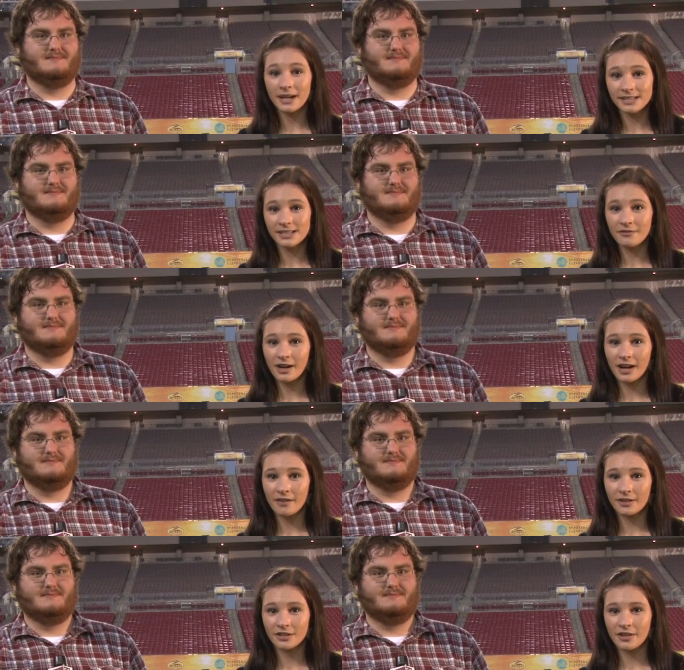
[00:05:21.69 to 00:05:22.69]
Speaker 1: rest of our
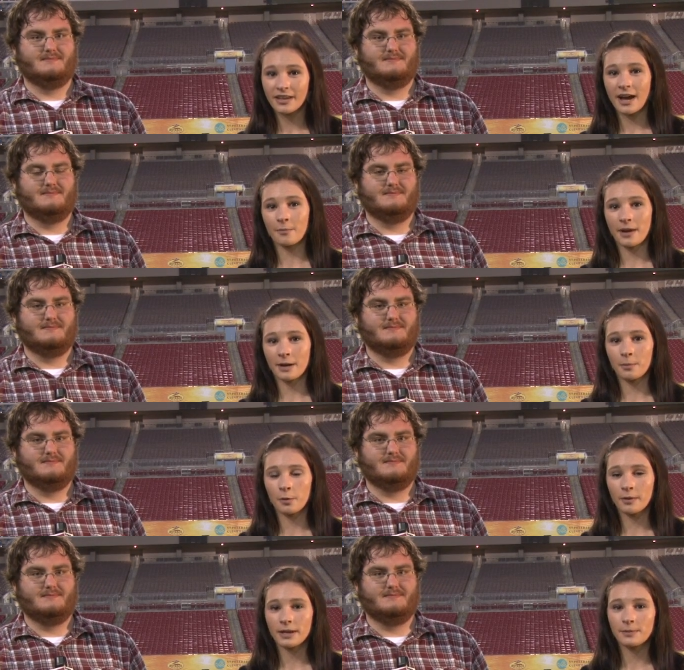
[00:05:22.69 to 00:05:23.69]
coverage on the Outback
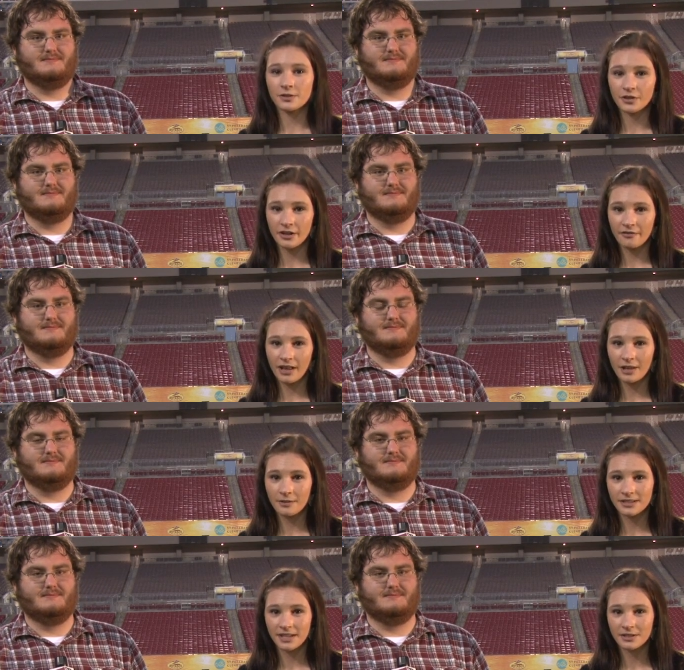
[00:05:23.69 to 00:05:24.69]
Bowl week. Be sure to
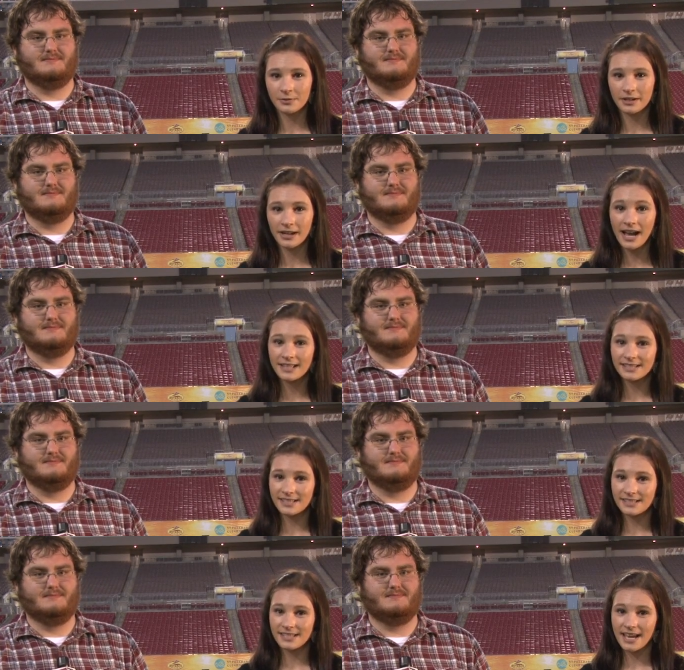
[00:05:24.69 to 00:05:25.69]
follow us on Twitter at
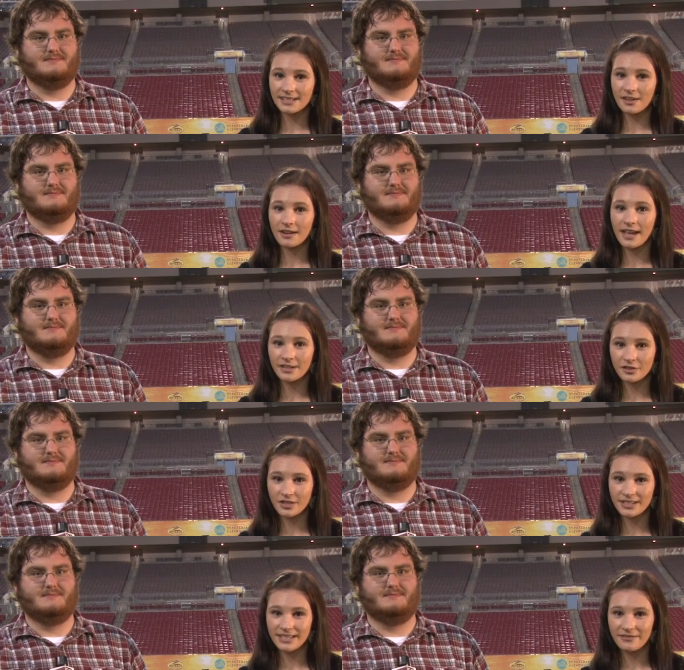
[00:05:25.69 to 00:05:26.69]
CCS on
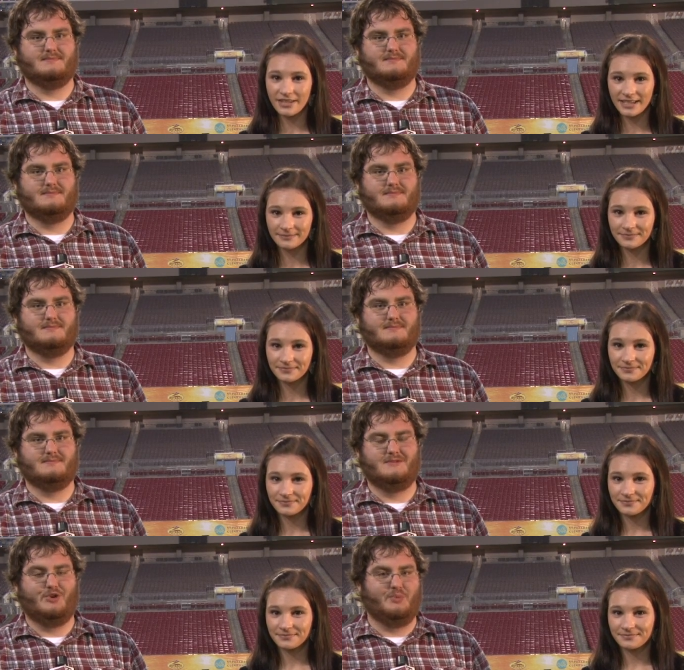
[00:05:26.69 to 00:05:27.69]
SGTV.
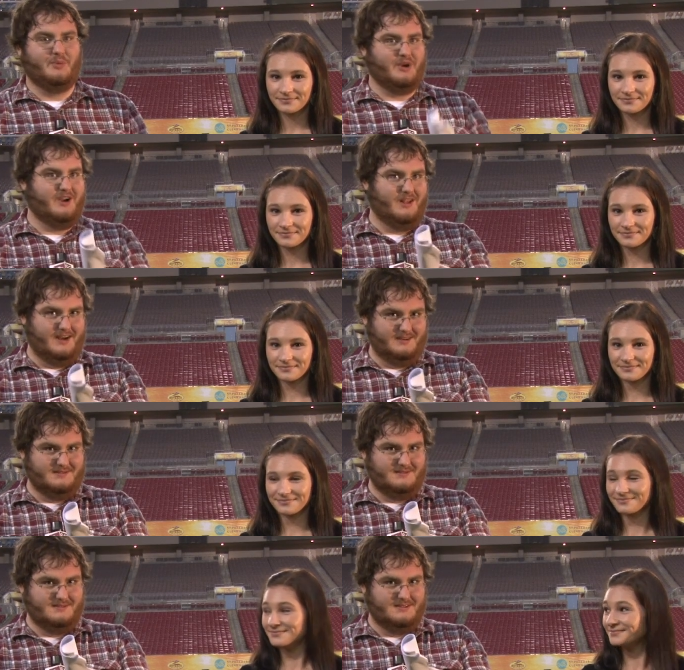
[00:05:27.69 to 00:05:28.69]
Speaker 2: And remember,
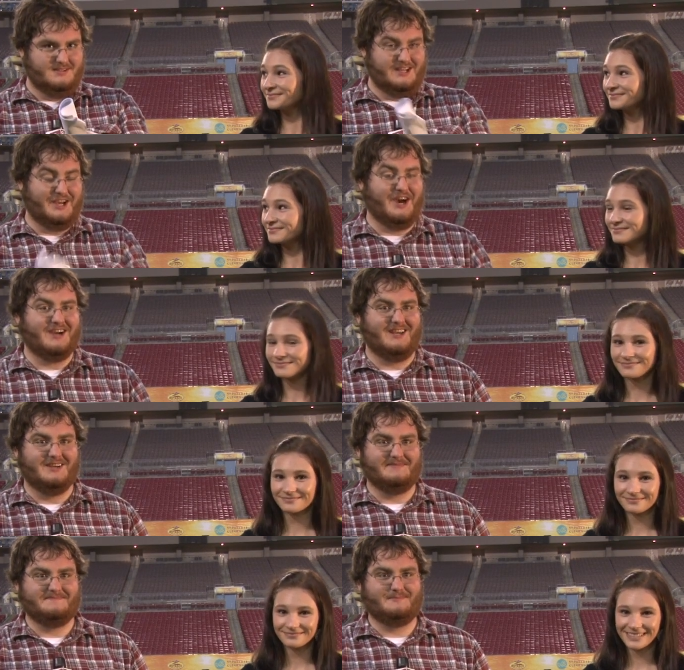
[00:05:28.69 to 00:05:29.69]
Carolina, stay cocky.